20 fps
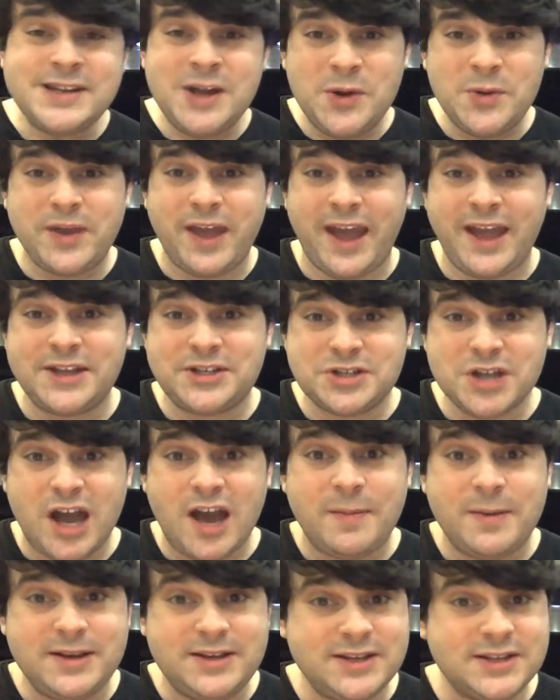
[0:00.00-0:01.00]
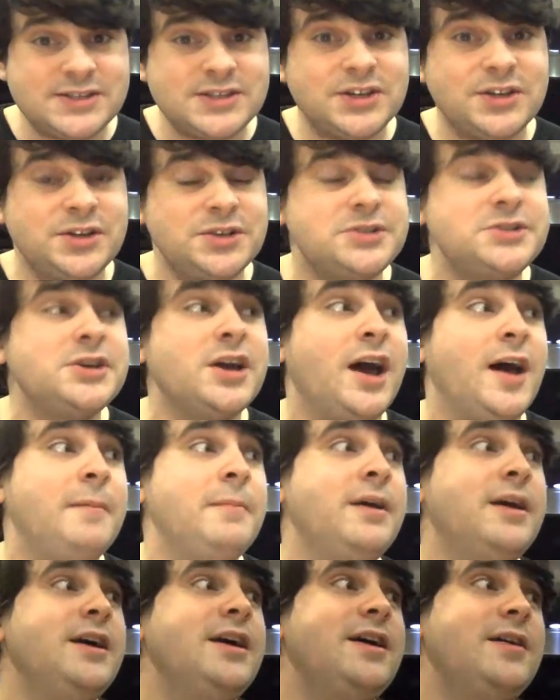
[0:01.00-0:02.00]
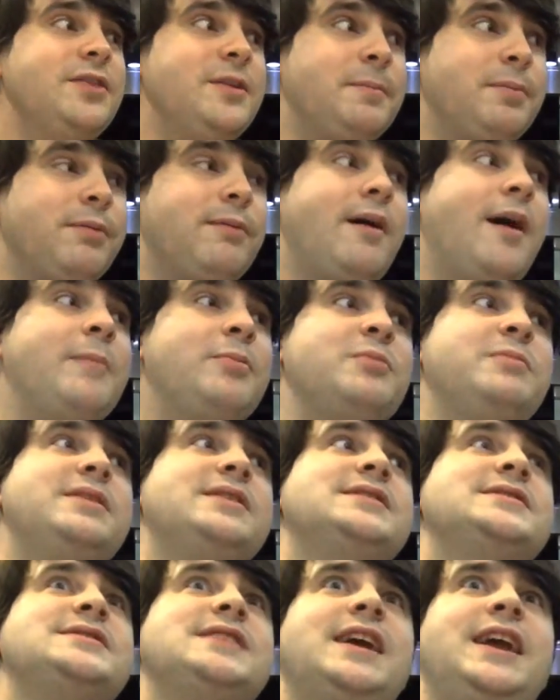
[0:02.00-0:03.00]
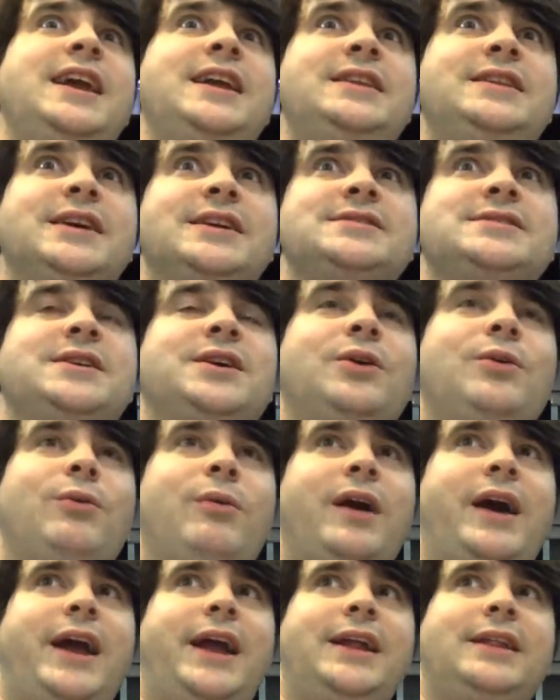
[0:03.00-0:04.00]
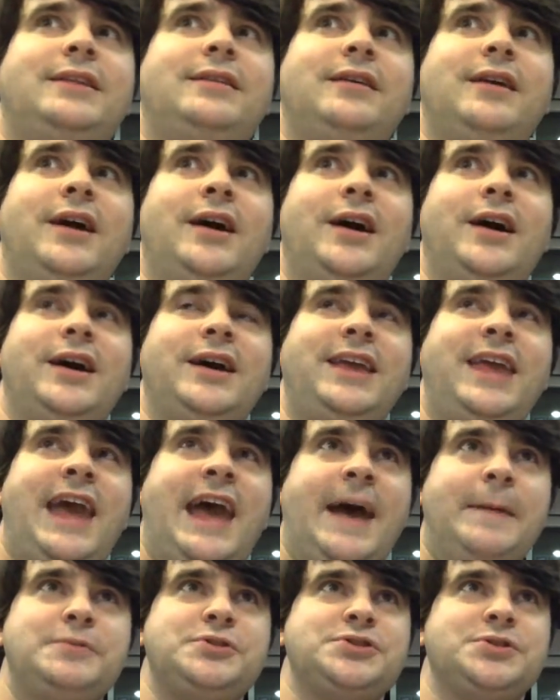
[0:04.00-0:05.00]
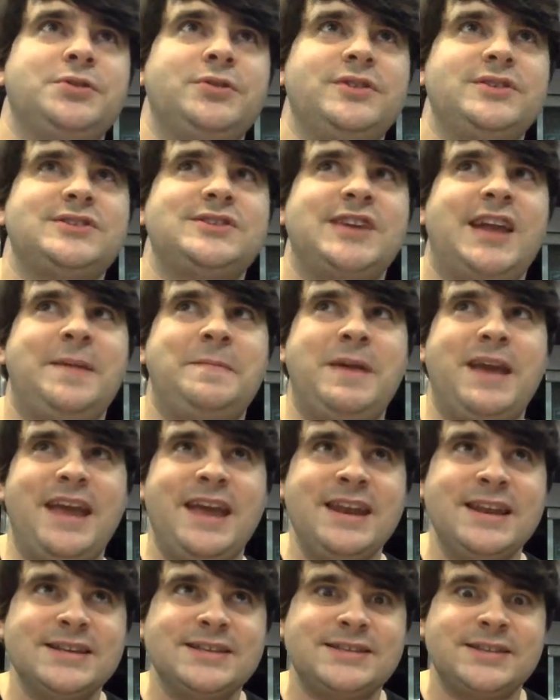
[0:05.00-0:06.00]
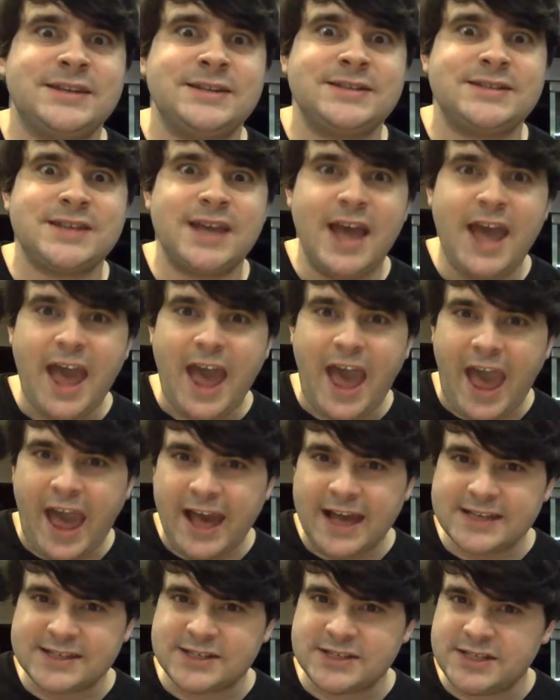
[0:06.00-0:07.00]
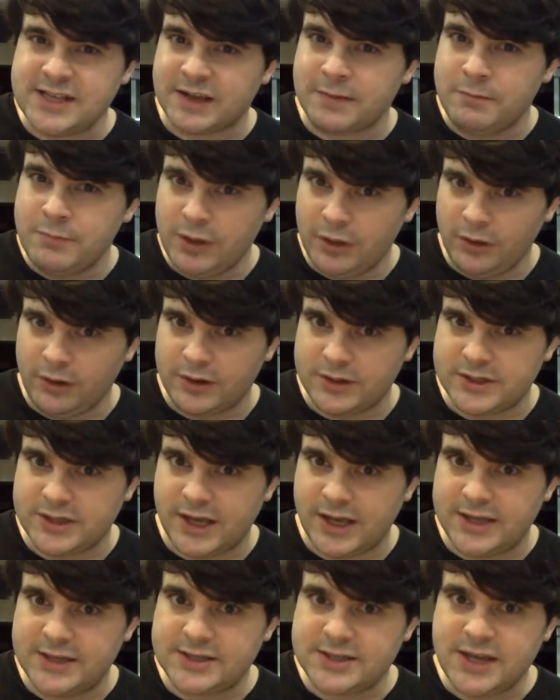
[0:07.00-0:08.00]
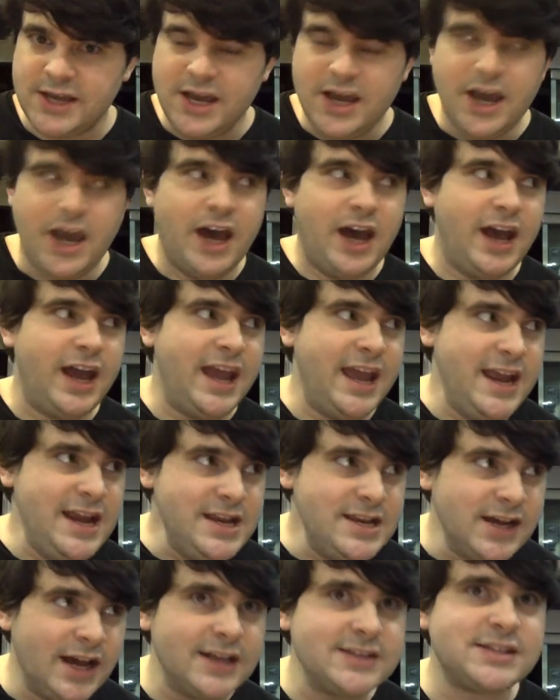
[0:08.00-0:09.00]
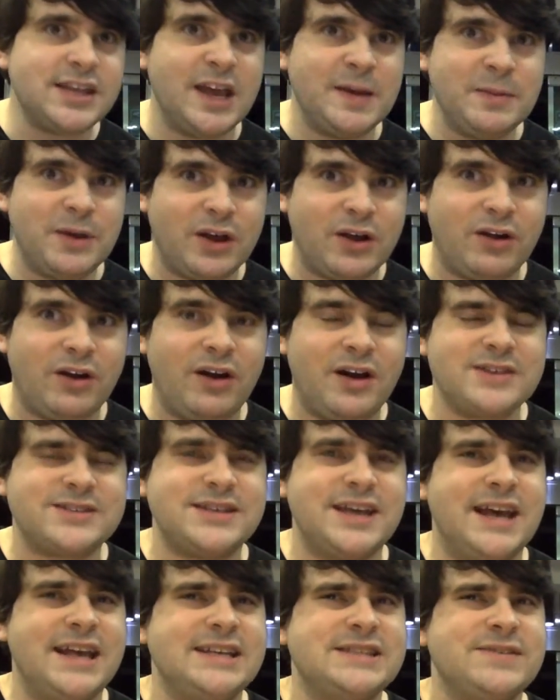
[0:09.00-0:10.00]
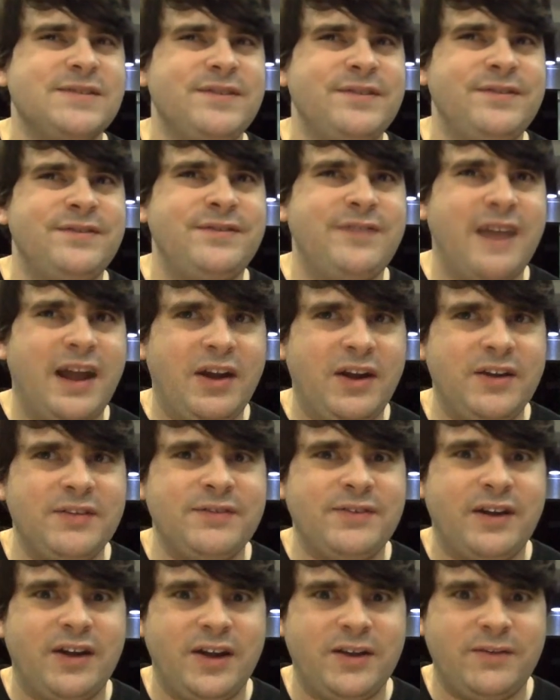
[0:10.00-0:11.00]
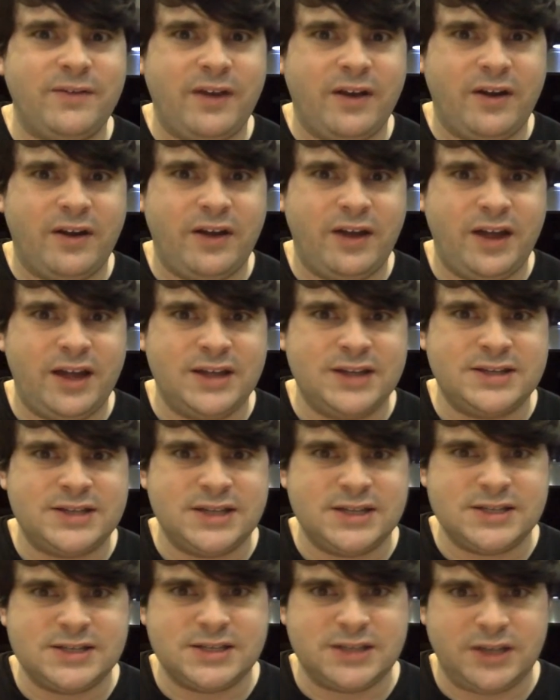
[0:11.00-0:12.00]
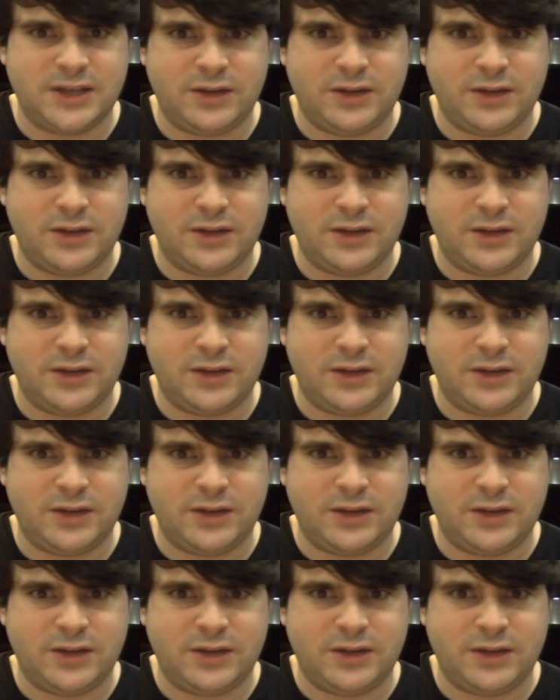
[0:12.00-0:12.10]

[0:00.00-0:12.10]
an okay job. He does a good job. The problem is he doesn't quite uh, capture the same innocence as Dick Miller does. Uh, he does come across as very, very, very intensely